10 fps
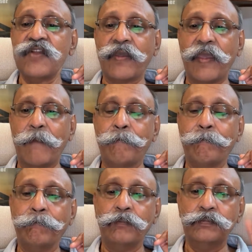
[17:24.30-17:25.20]
Okay.
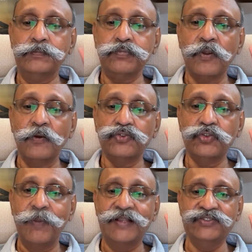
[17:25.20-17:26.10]

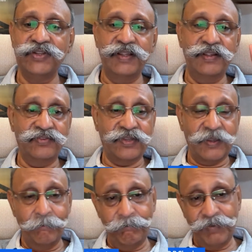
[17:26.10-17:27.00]
Subansuri is
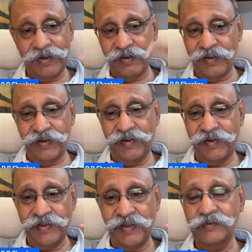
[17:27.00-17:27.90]
completely in
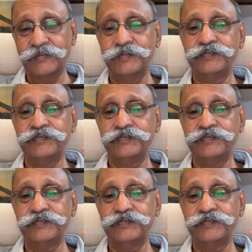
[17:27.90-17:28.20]
India.